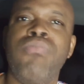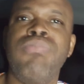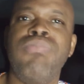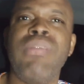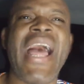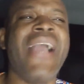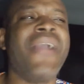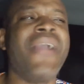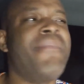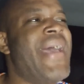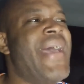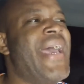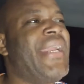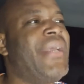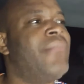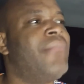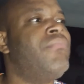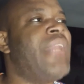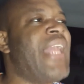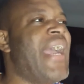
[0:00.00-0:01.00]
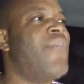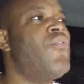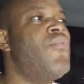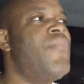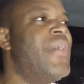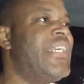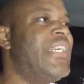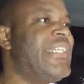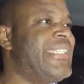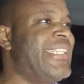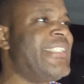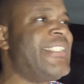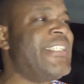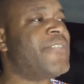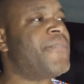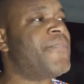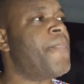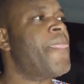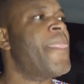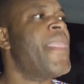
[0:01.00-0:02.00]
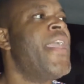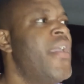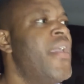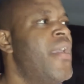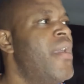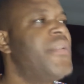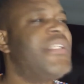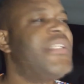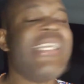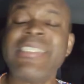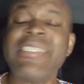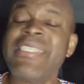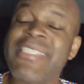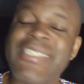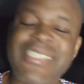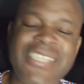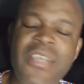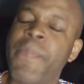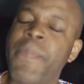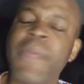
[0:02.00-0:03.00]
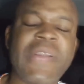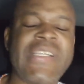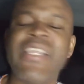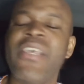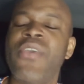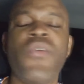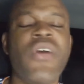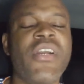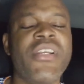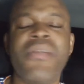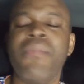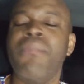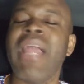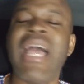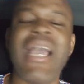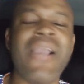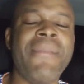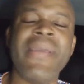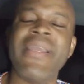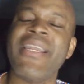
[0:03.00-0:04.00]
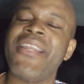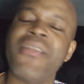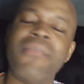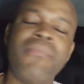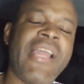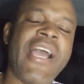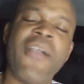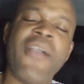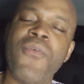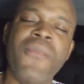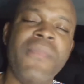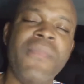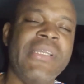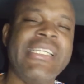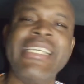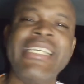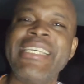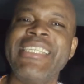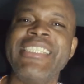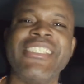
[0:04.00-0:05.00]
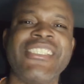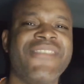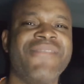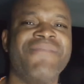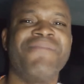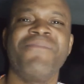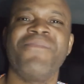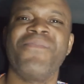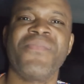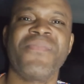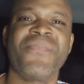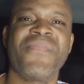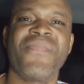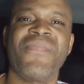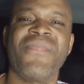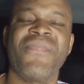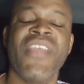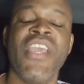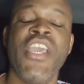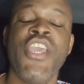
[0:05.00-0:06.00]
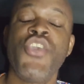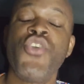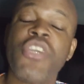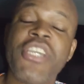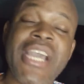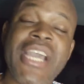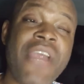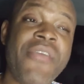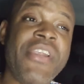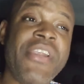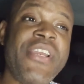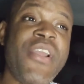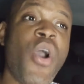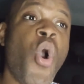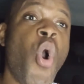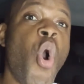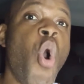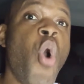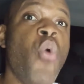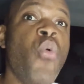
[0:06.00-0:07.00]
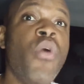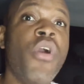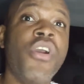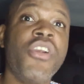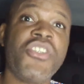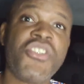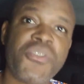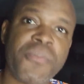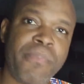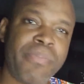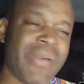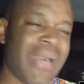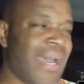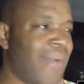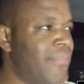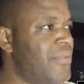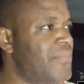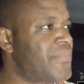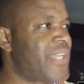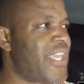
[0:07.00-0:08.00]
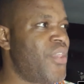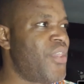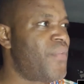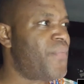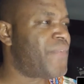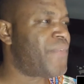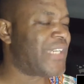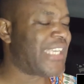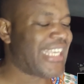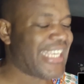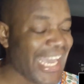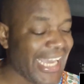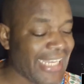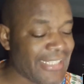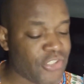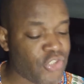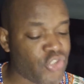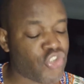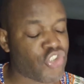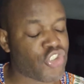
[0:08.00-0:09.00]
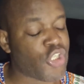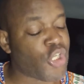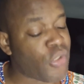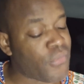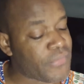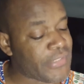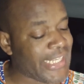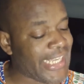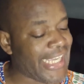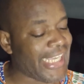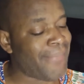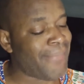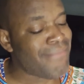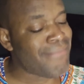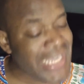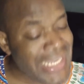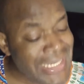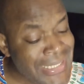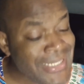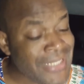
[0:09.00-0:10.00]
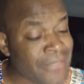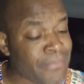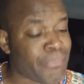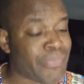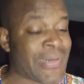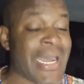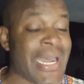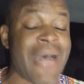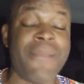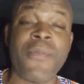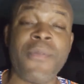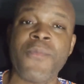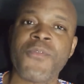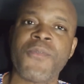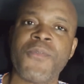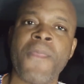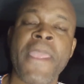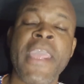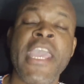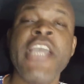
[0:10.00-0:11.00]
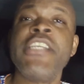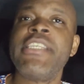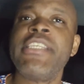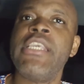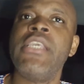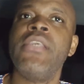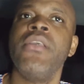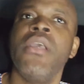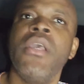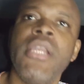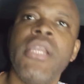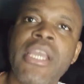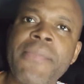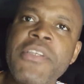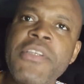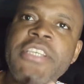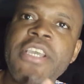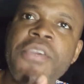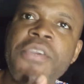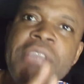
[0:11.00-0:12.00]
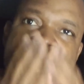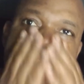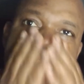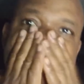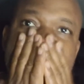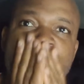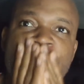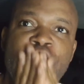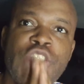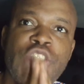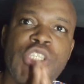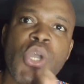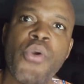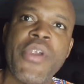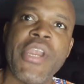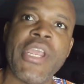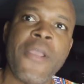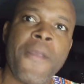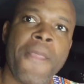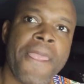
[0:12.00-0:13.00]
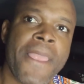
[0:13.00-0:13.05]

Black man and black woman, this is typically what the black man and the black woman is. You carry the whole world's problems and you forget to solve the immediate problems. See, let me tell you guys a story.